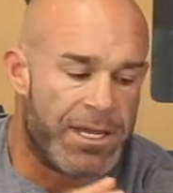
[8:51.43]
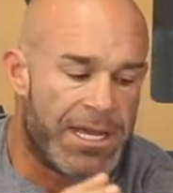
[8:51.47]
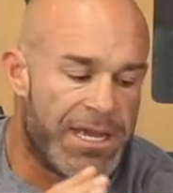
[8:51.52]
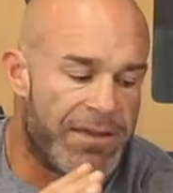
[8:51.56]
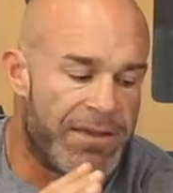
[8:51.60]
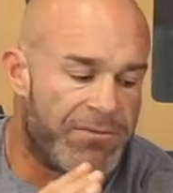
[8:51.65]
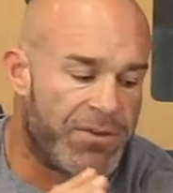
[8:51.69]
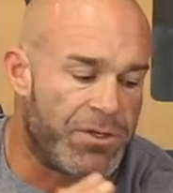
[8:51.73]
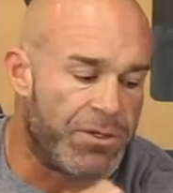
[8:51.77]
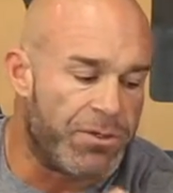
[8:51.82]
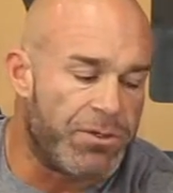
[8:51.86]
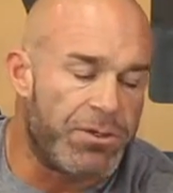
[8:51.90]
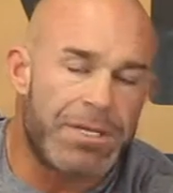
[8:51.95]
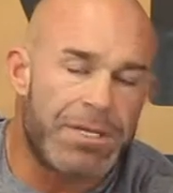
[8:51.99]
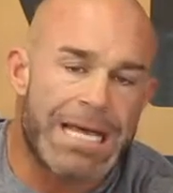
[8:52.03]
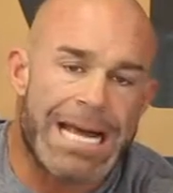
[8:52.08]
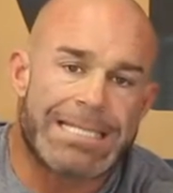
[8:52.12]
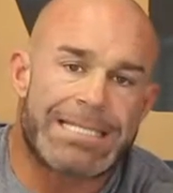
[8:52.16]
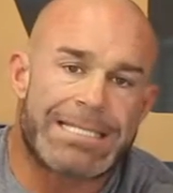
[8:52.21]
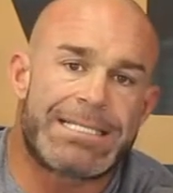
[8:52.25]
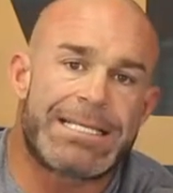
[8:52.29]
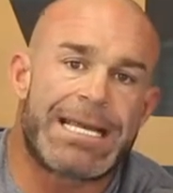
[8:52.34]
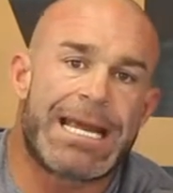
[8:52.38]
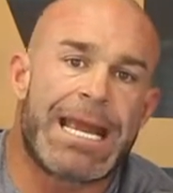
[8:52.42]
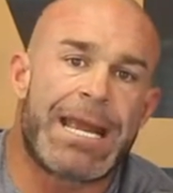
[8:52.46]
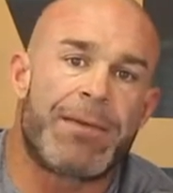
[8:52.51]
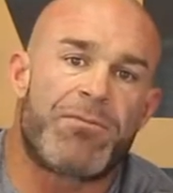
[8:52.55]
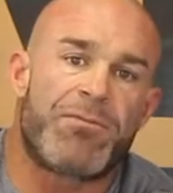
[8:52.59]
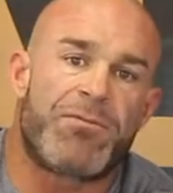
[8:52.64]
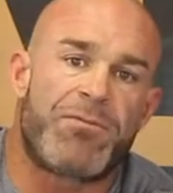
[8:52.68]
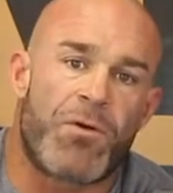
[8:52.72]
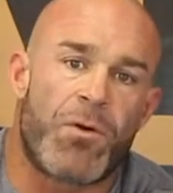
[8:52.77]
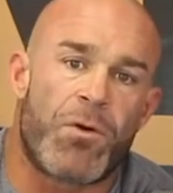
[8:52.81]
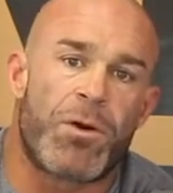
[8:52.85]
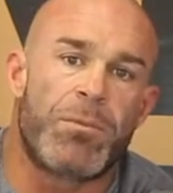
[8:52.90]
If you do that
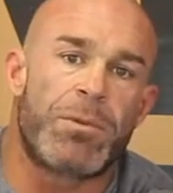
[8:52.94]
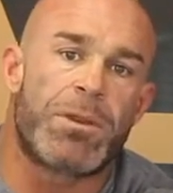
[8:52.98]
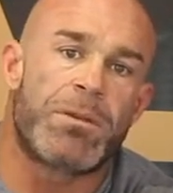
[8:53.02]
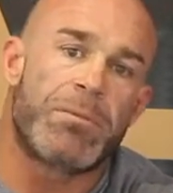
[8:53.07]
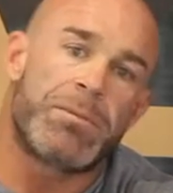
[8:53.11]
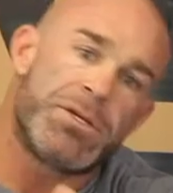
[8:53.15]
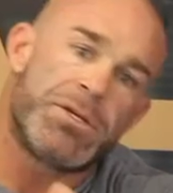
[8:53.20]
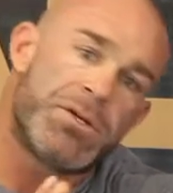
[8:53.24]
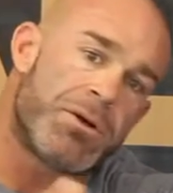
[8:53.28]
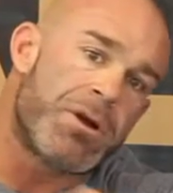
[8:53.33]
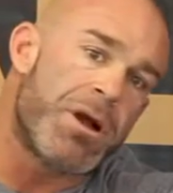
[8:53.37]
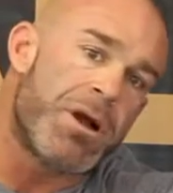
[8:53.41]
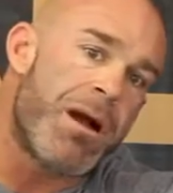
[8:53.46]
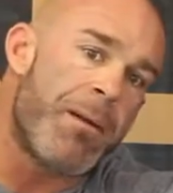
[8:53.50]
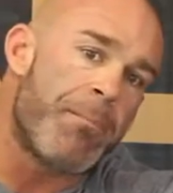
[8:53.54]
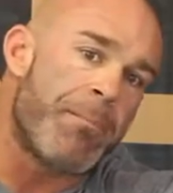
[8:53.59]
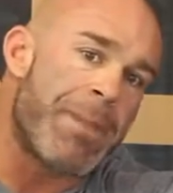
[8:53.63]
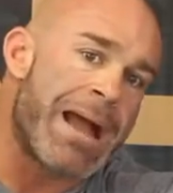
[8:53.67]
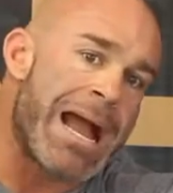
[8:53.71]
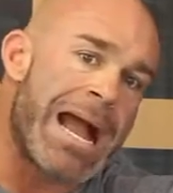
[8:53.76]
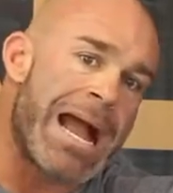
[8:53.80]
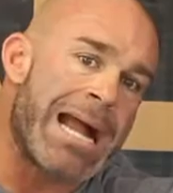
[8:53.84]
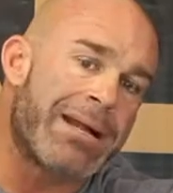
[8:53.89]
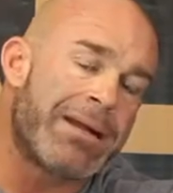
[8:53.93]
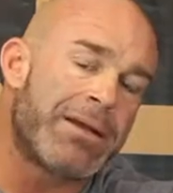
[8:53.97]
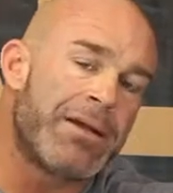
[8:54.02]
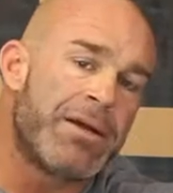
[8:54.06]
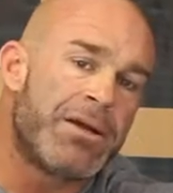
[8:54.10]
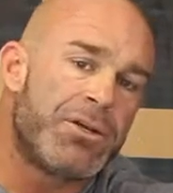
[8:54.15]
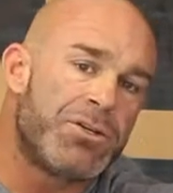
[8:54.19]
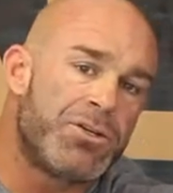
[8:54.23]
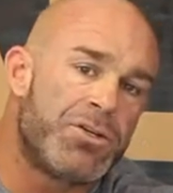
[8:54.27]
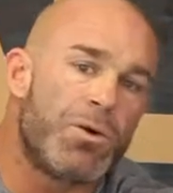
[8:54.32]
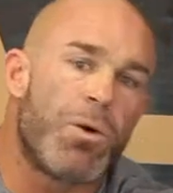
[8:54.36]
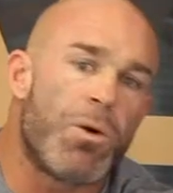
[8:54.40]
same formula, but you come
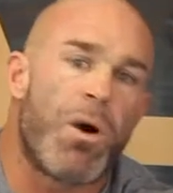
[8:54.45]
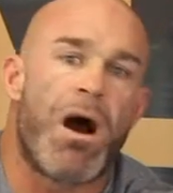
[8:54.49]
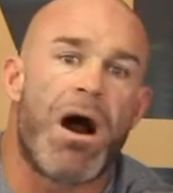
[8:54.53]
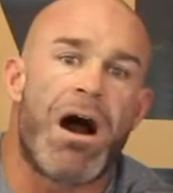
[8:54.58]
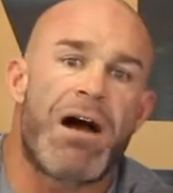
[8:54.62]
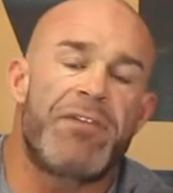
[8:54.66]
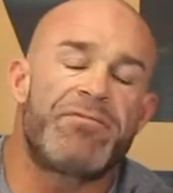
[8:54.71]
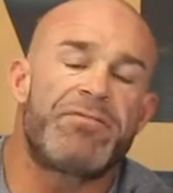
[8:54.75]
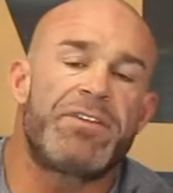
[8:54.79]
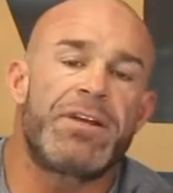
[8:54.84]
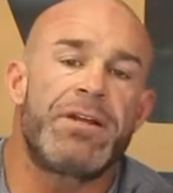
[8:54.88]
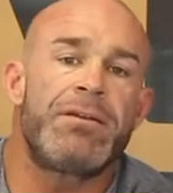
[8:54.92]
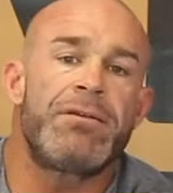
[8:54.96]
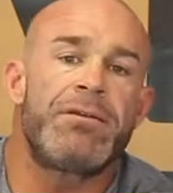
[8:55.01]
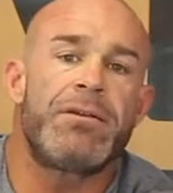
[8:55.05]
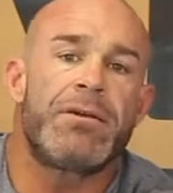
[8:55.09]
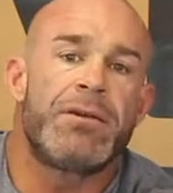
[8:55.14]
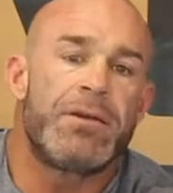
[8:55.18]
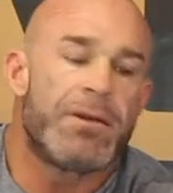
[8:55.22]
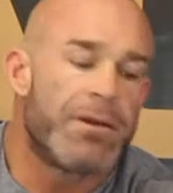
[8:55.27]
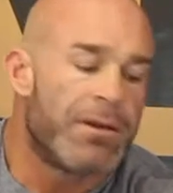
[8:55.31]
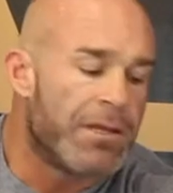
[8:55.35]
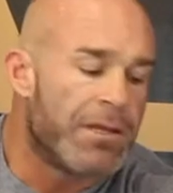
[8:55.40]
back too often,